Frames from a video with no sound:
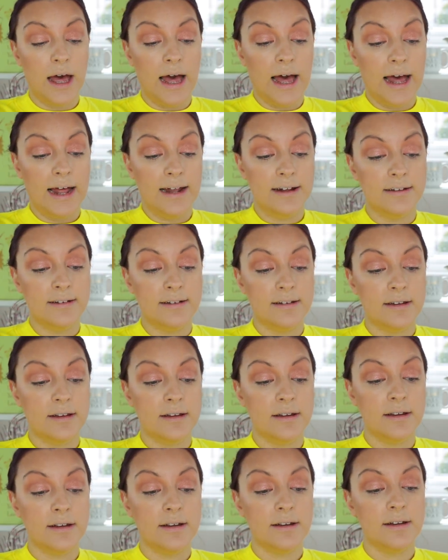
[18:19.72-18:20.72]
and
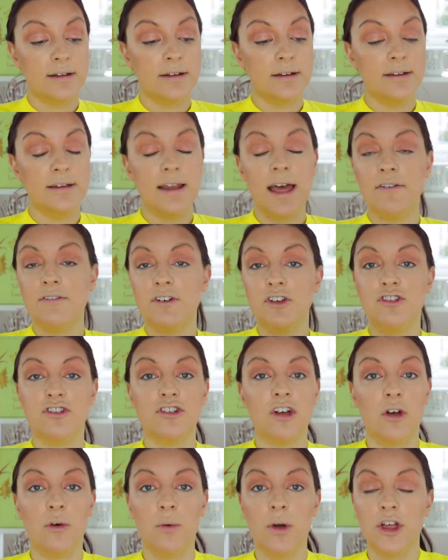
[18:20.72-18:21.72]
never
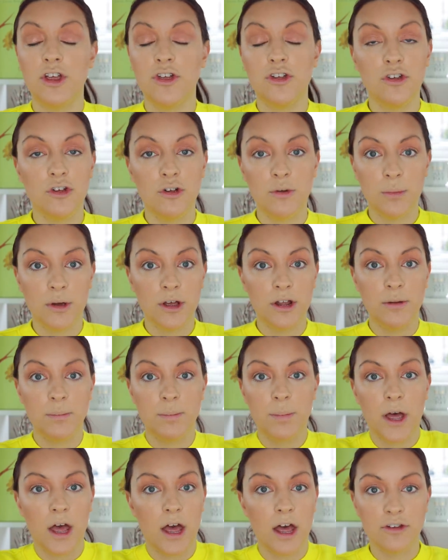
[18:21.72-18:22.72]
show a
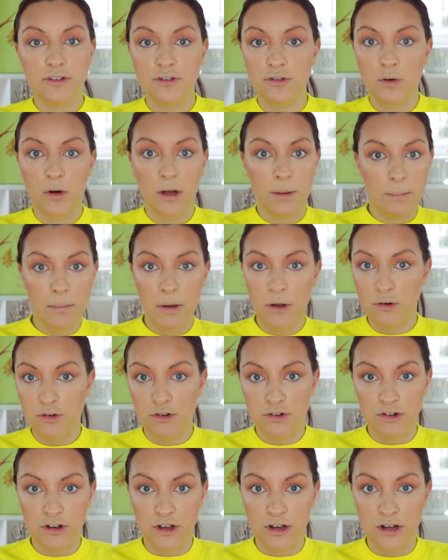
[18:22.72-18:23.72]
human personal
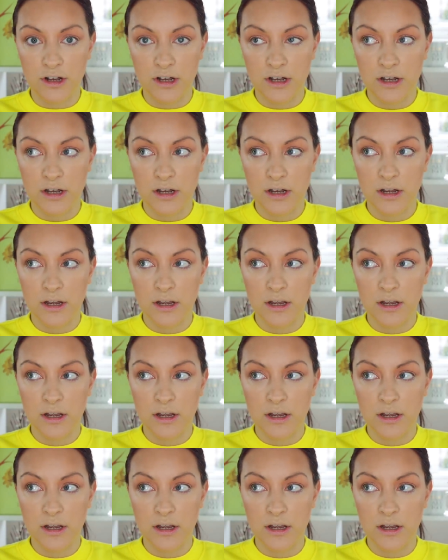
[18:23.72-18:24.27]
emotion